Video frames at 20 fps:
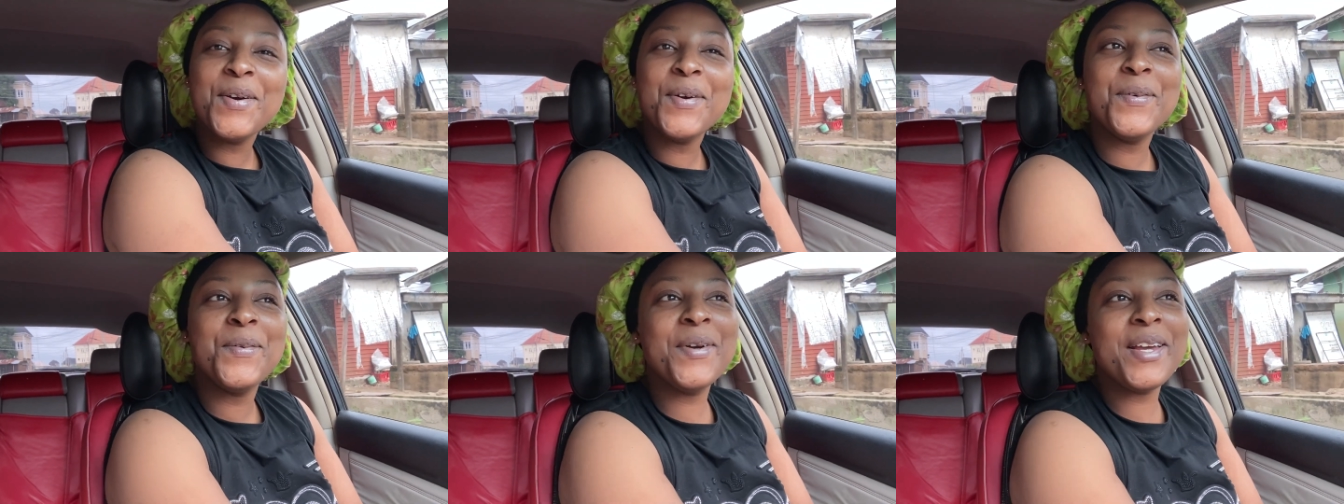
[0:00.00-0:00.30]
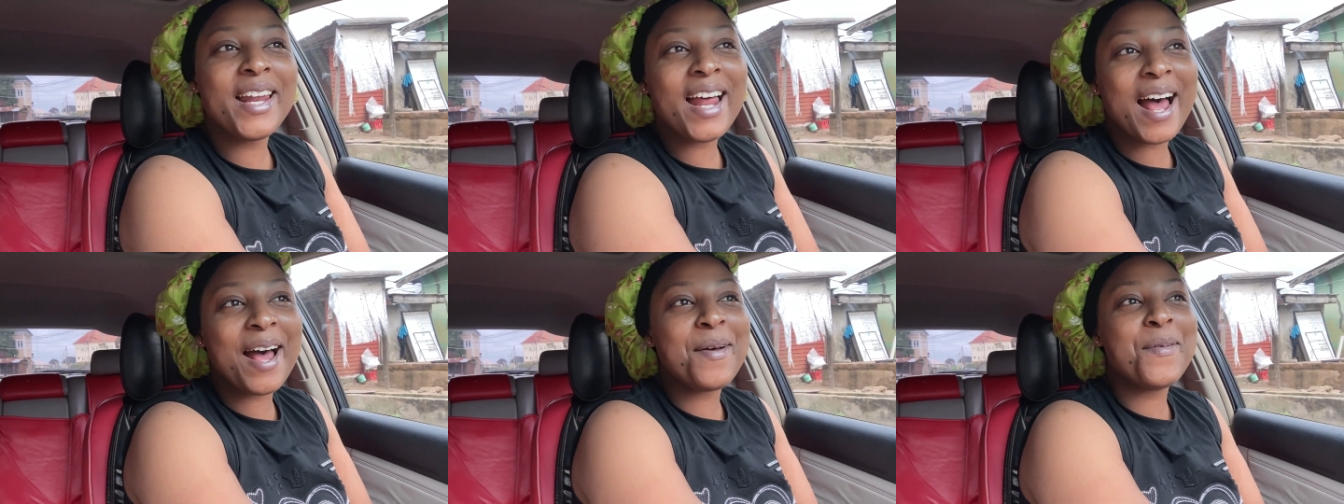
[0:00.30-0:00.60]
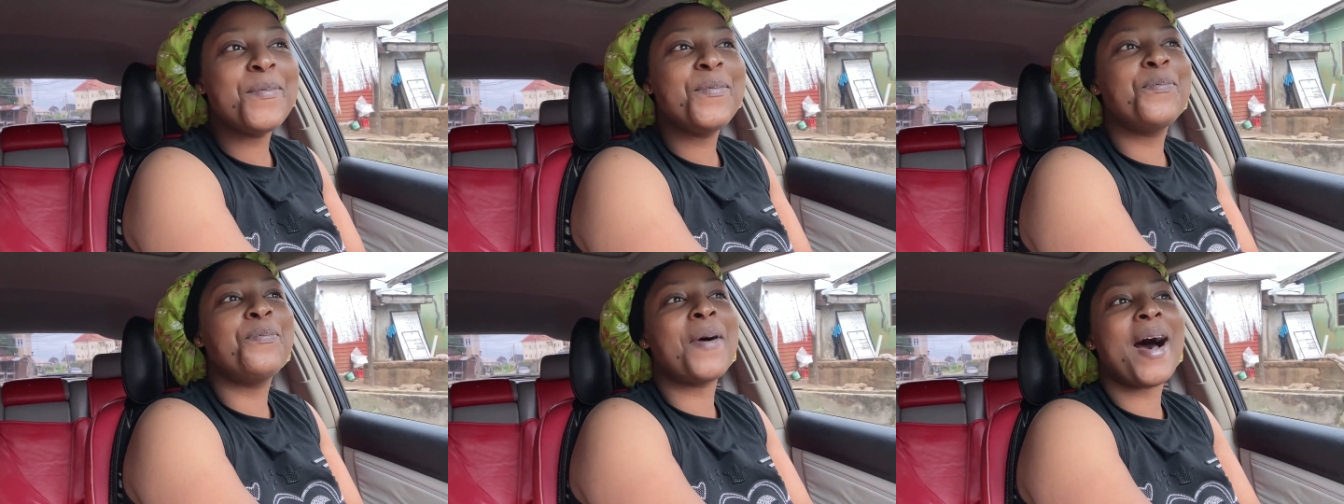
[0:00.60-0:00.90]
with her
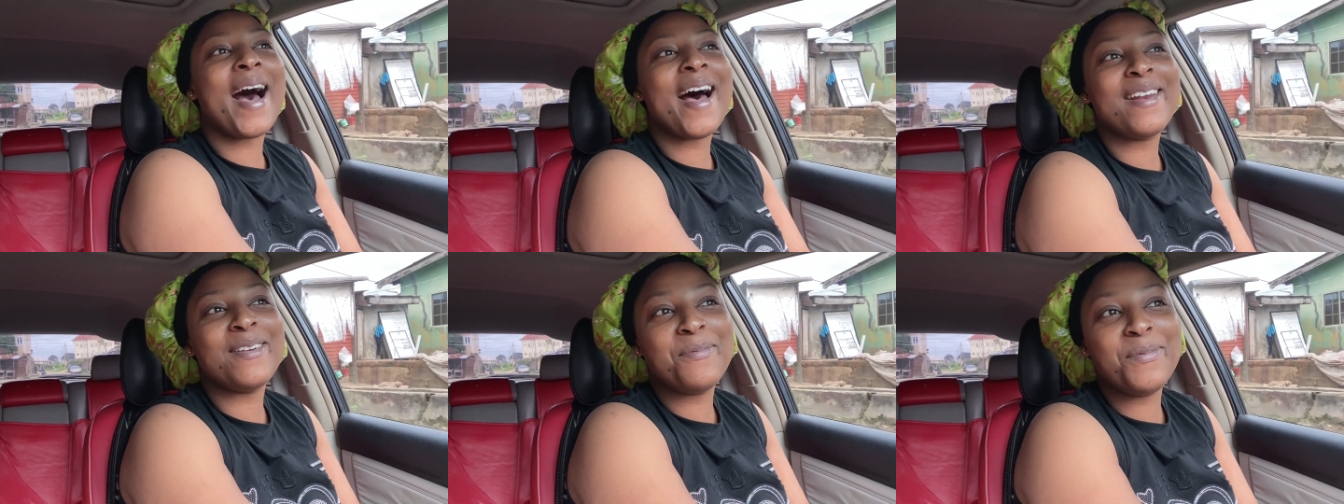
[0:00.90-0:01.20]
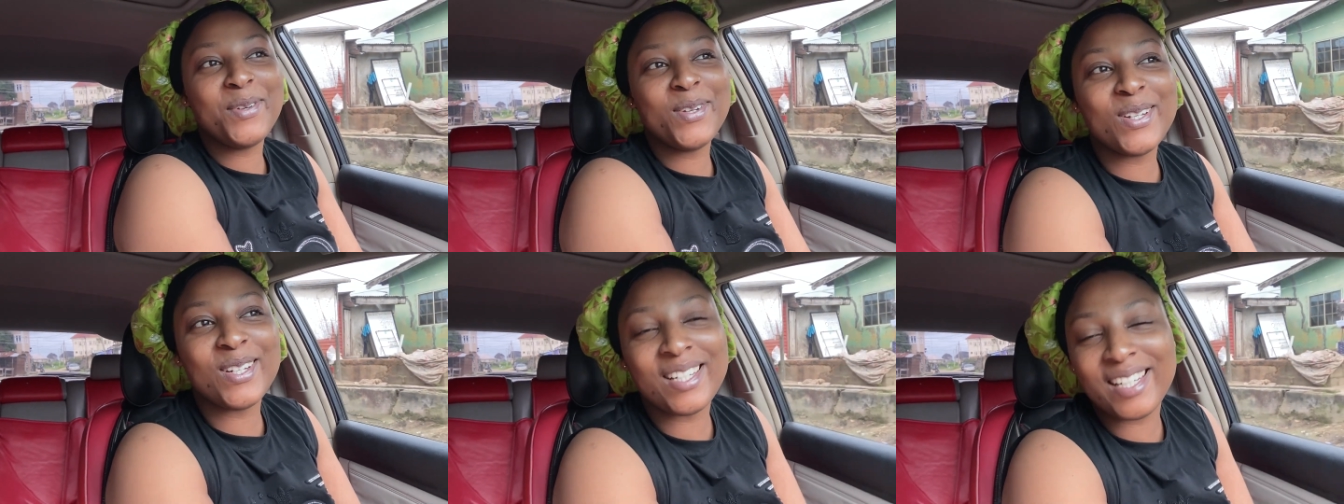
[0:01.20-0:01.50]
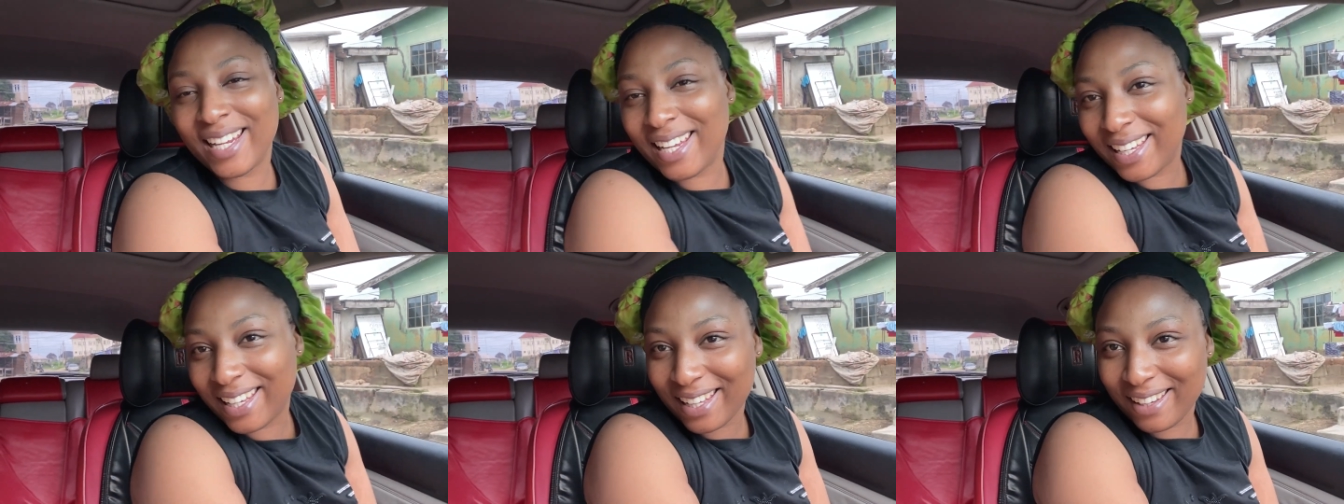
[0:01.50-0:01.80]
bad
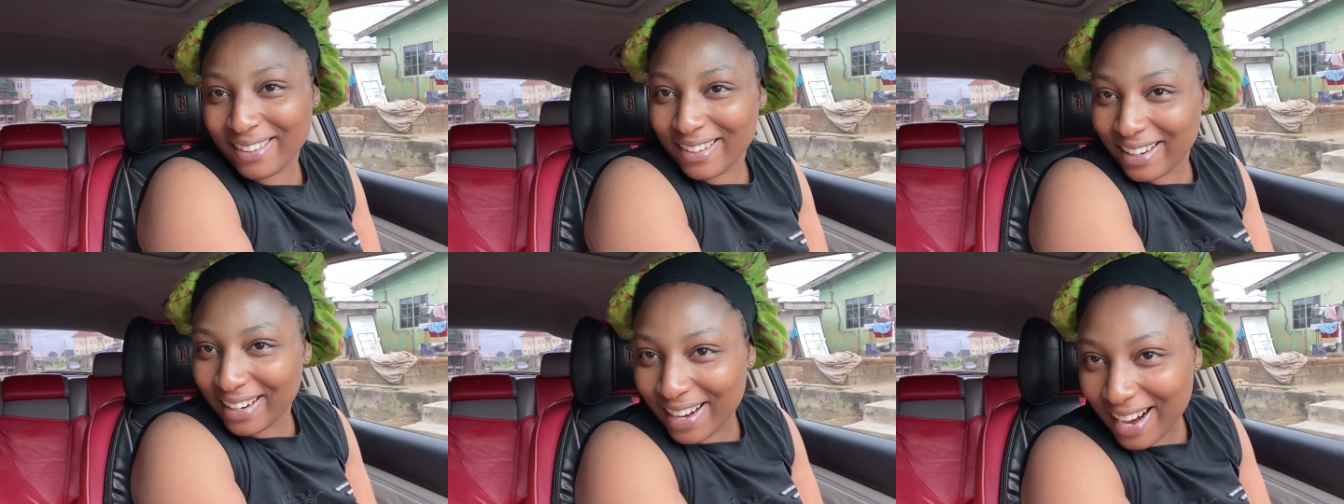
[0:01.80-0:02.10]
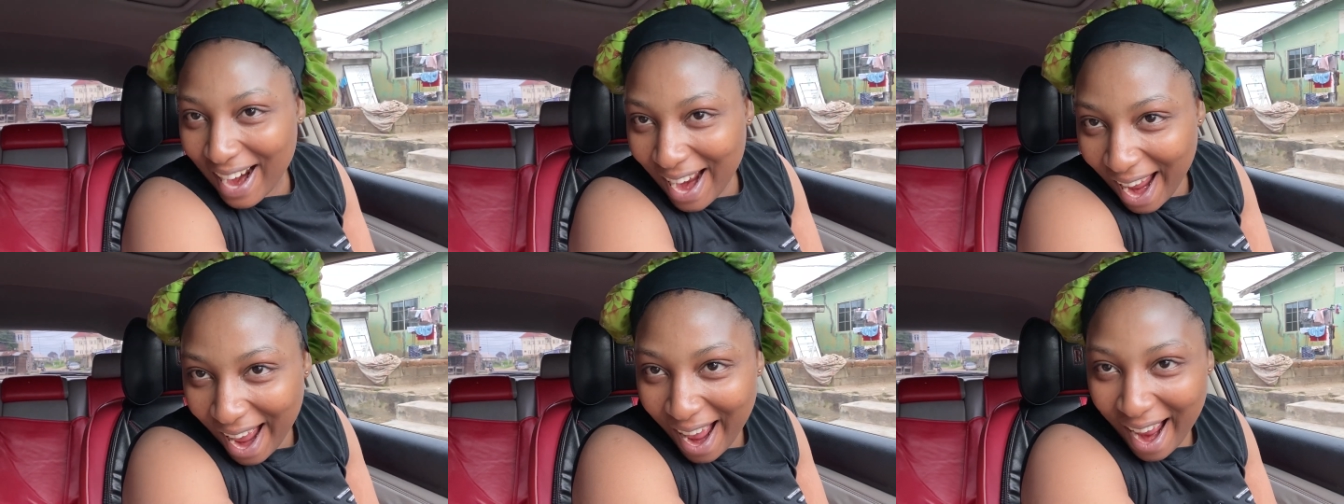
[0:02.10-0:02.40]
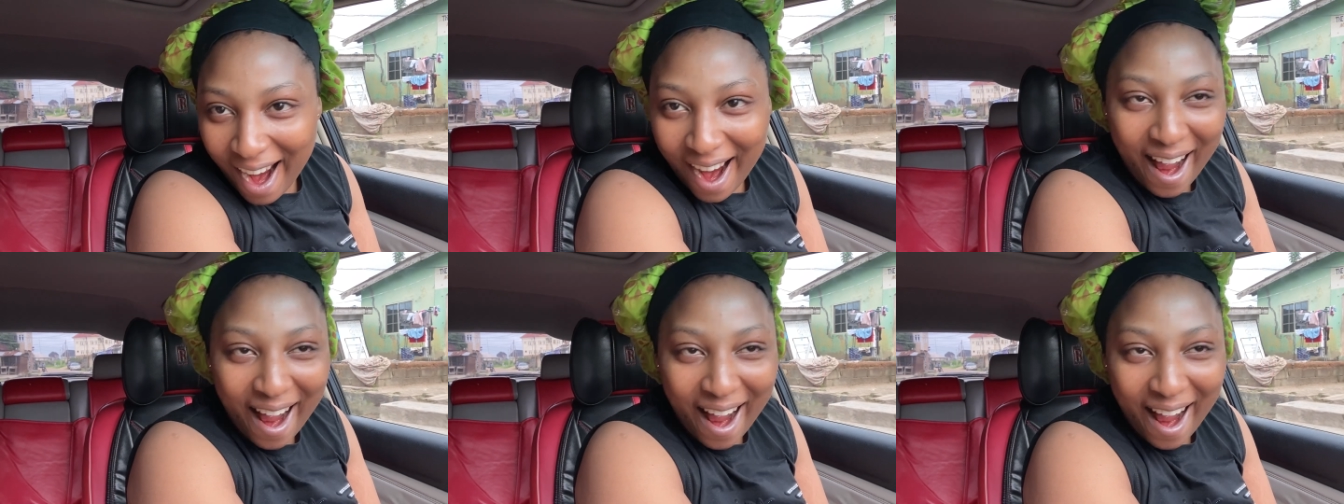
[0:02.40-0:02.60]
music in the car